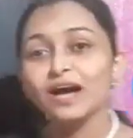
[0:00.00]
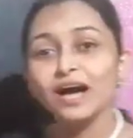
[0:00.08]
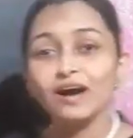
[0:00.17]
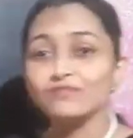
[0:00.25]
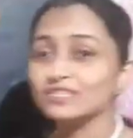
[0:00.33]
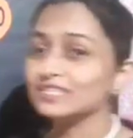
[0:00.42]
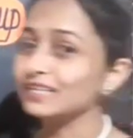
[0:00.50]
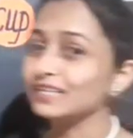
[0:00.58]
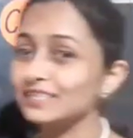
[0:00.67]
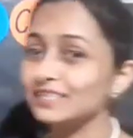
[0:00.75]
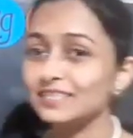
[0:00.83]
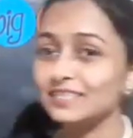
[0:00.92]
Our
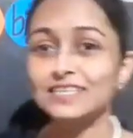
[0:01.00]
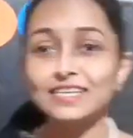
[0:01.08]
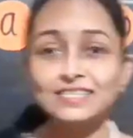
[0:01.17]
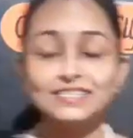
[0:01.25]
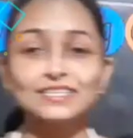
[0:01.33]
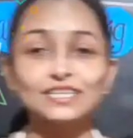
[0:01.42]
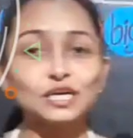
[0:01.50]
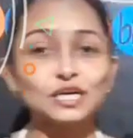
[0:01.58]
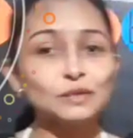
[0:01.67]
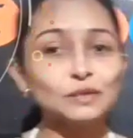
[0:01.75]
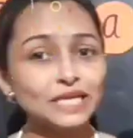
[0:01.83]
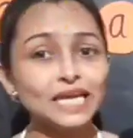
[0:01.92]
sentence is
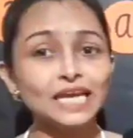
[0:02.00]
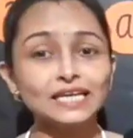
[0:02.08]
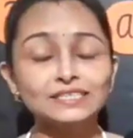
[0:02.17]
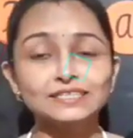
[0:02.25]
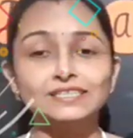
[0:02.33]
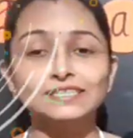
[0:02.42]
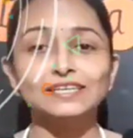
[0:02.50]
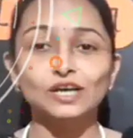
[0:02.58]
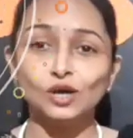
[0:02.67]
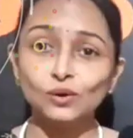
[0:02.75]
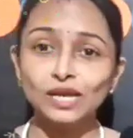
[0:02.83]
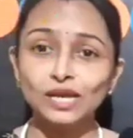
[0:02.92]
complete.
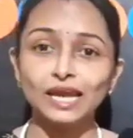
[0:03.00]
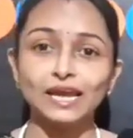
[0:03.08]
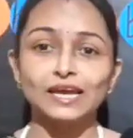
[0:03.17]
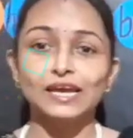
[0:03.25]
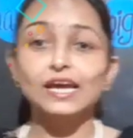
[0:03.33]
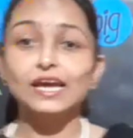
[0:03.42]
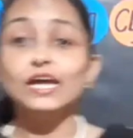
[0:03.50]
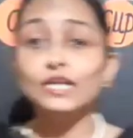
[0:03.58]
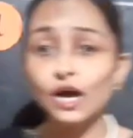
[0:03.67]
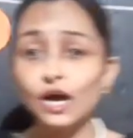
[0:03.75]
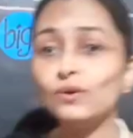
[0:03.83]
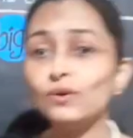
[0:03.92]
Okay,
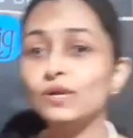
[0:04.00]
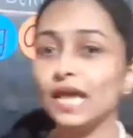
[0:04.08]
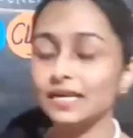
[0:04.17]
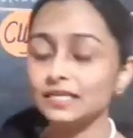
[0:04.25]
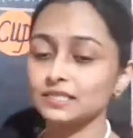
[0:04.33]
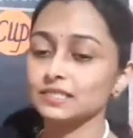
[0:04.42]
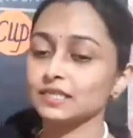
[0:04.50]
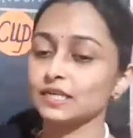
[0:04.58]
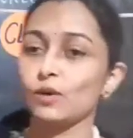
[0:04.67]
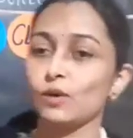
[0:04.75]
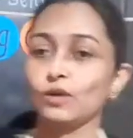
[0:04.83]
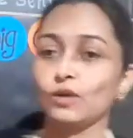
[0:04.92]
now next, come on,